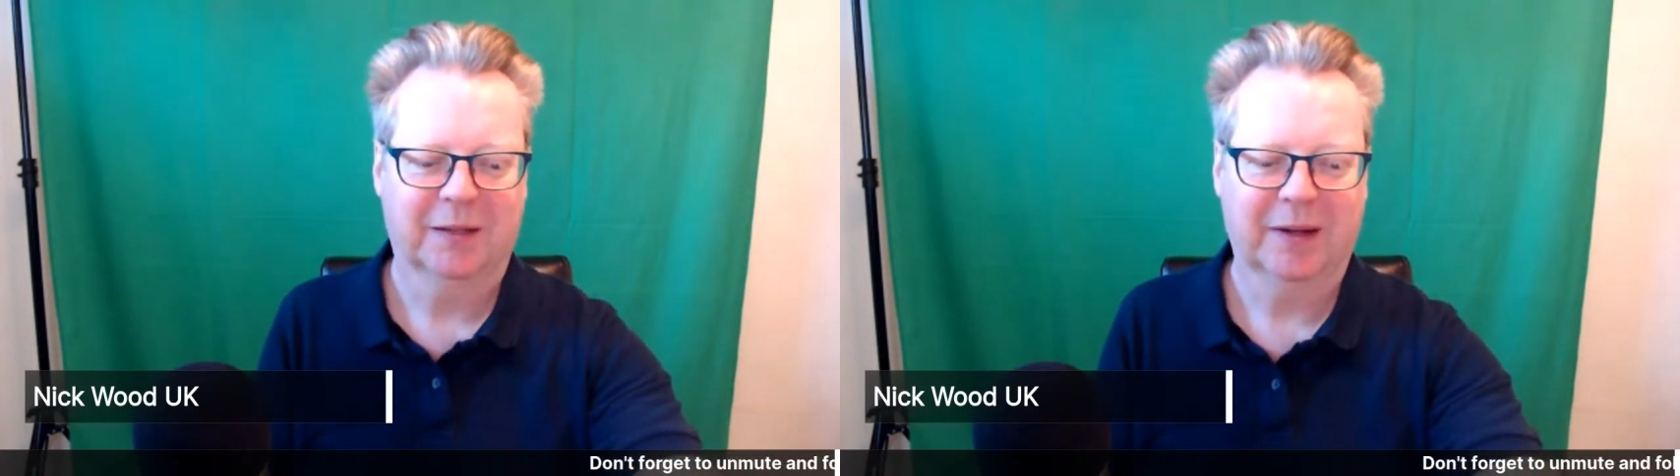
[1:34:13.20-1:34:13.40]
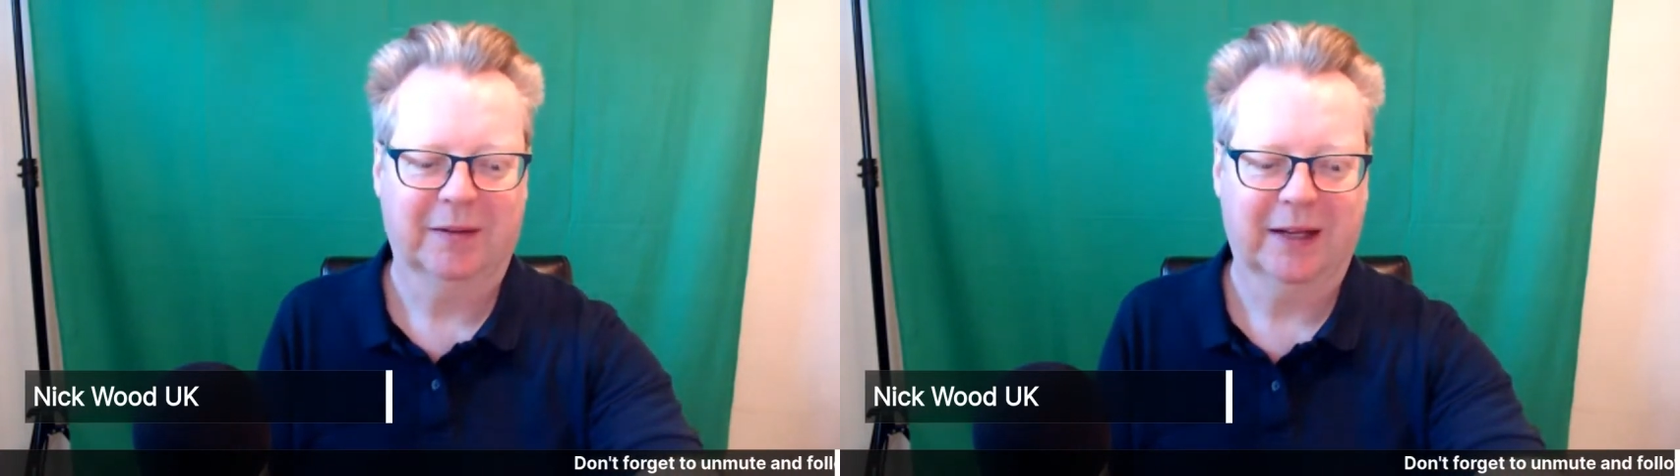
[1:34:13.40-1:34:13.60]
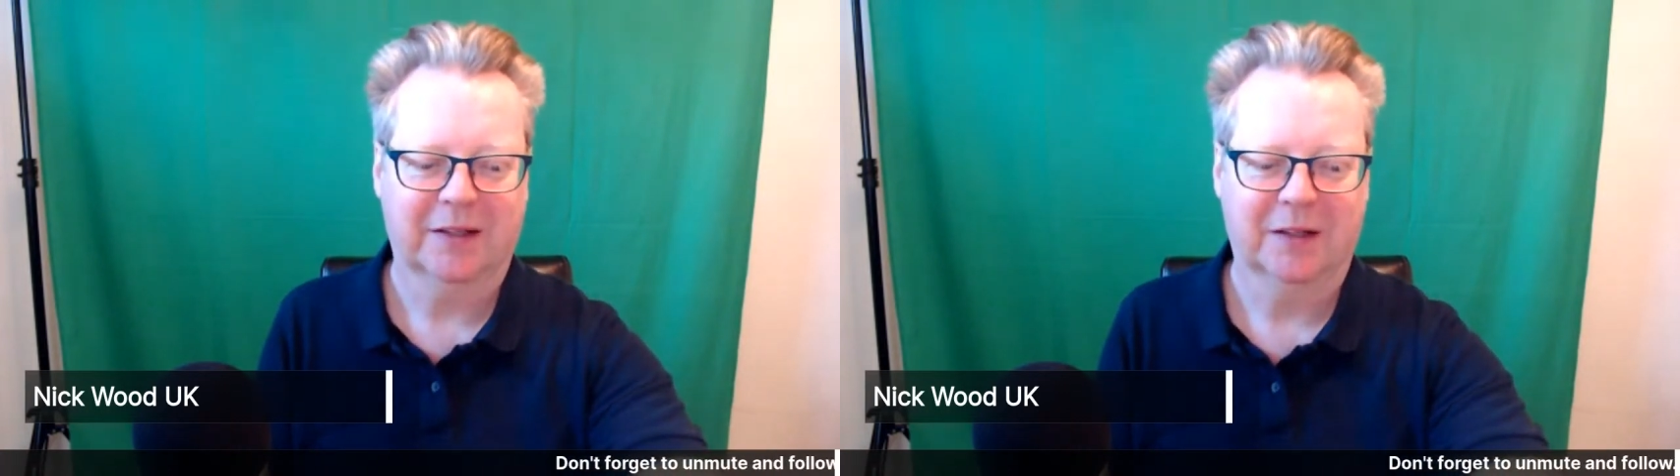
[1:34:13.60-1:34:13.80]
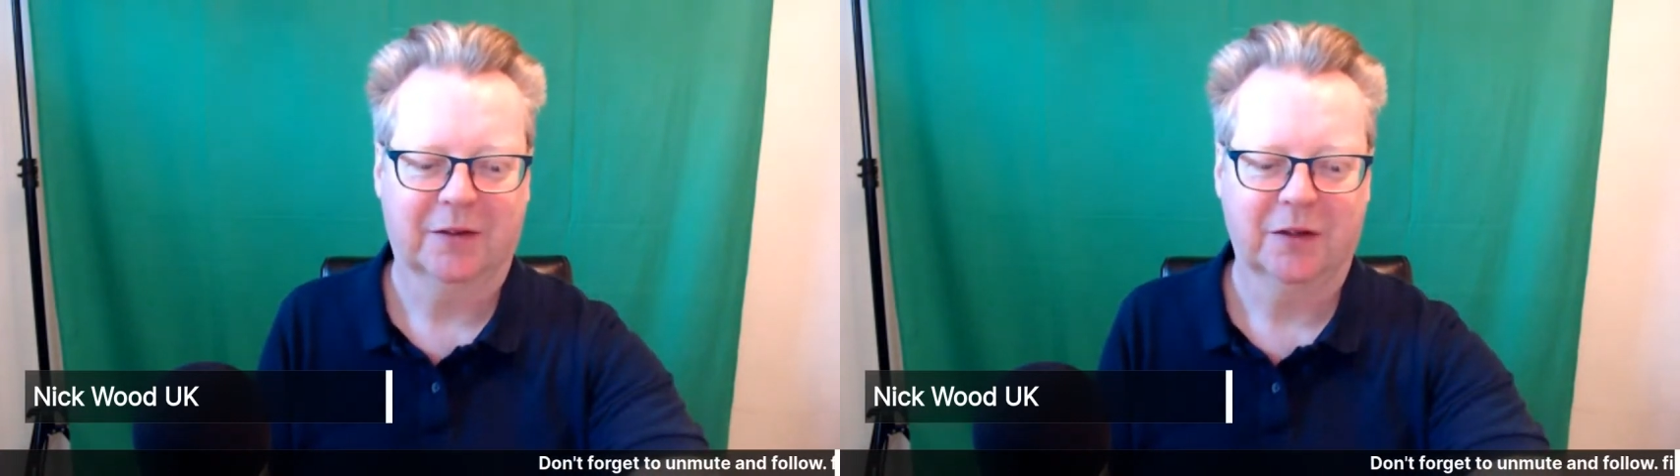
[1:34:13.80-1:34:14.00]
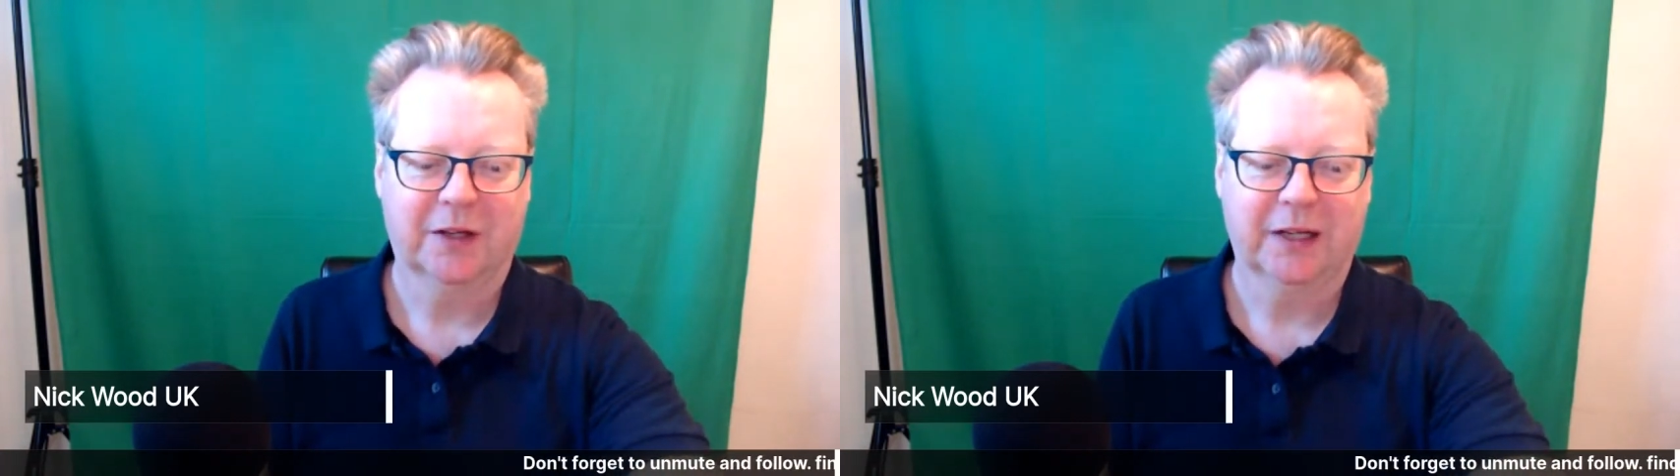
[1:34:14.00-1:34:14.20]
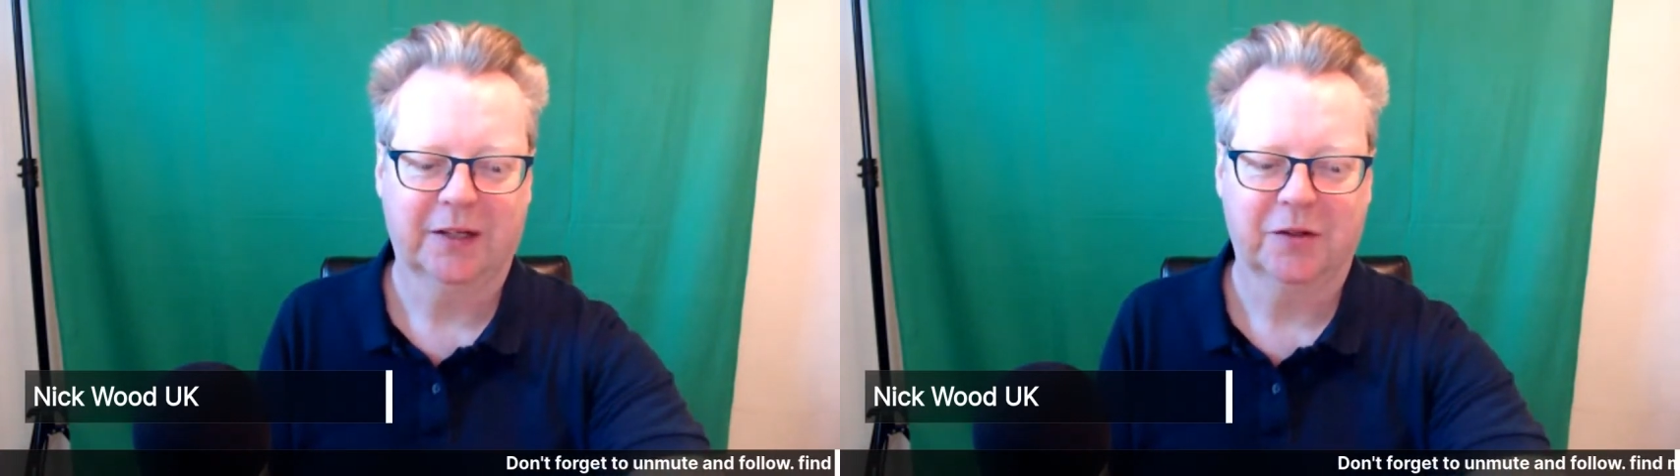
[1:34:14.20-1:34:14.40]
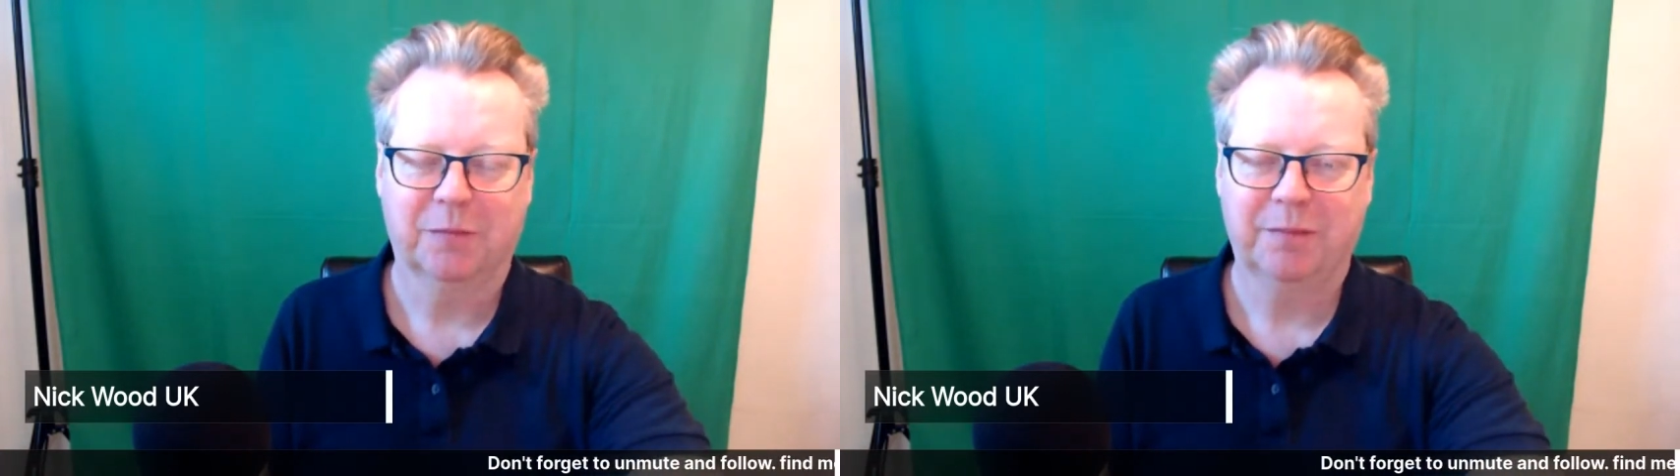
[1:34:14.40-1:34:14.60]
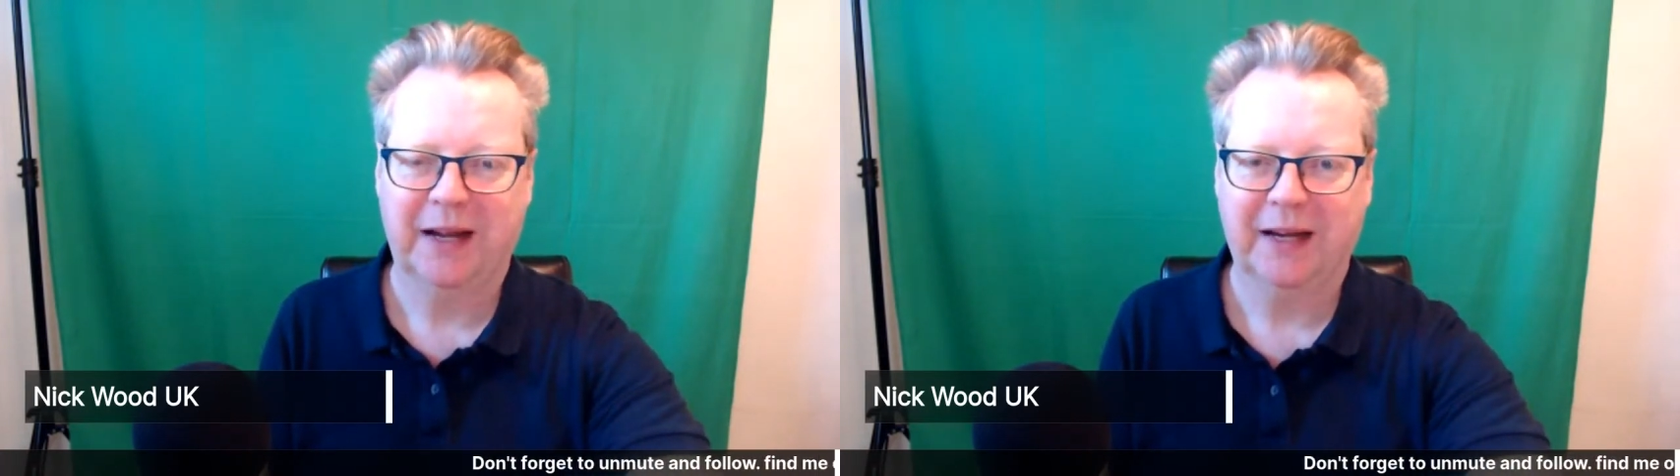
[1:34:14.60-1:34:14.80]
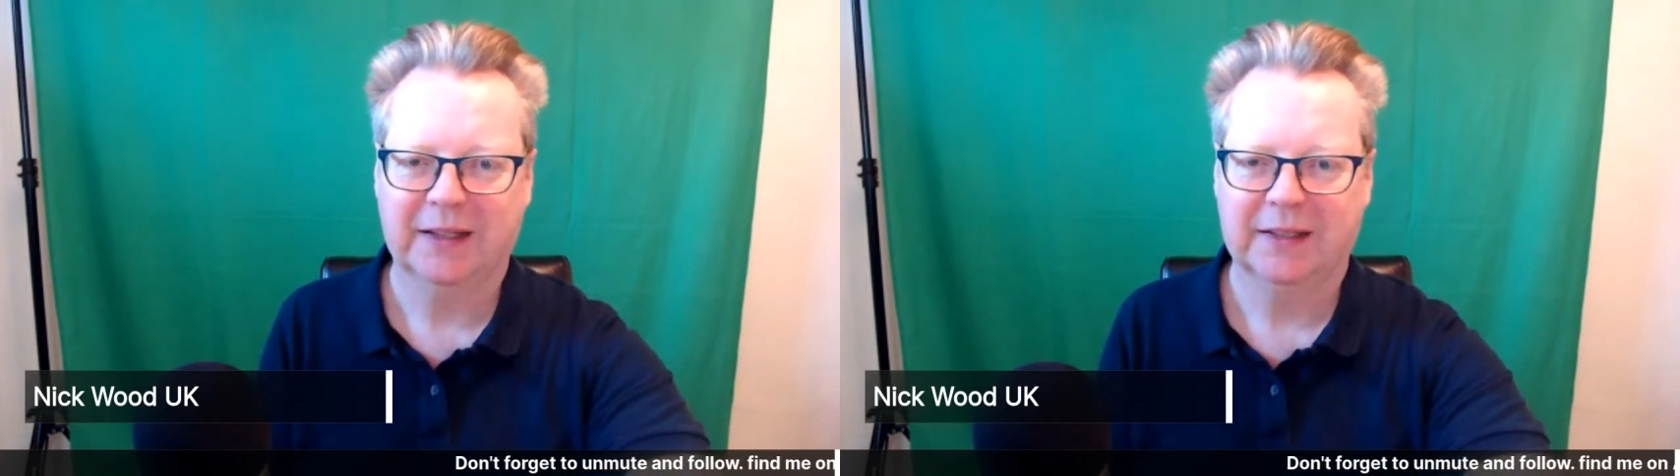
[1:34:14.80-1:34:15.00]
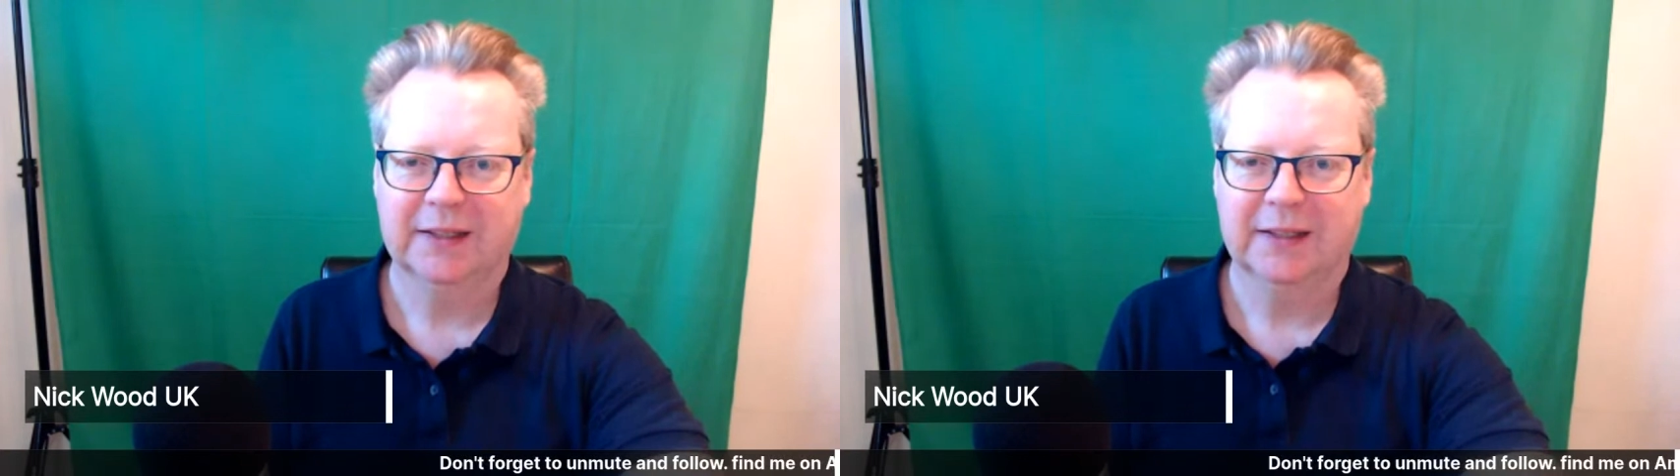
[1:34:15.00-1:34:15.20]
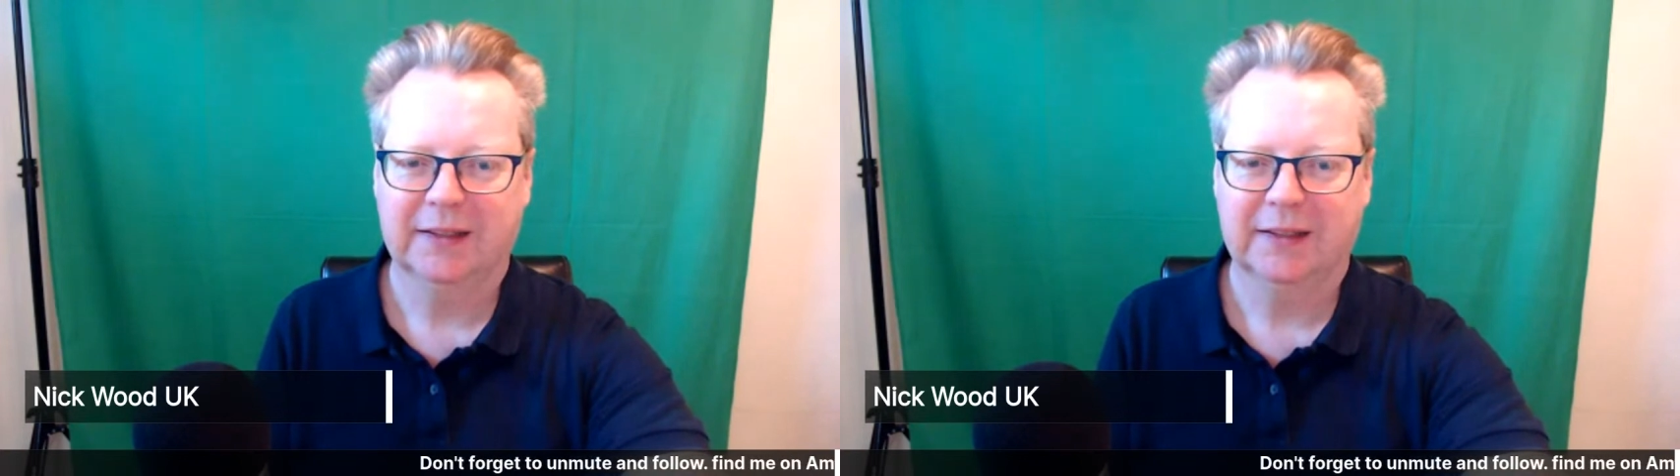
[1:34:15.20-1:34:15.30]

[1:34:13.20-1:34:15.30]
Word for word: about that. So if cooking is your bag,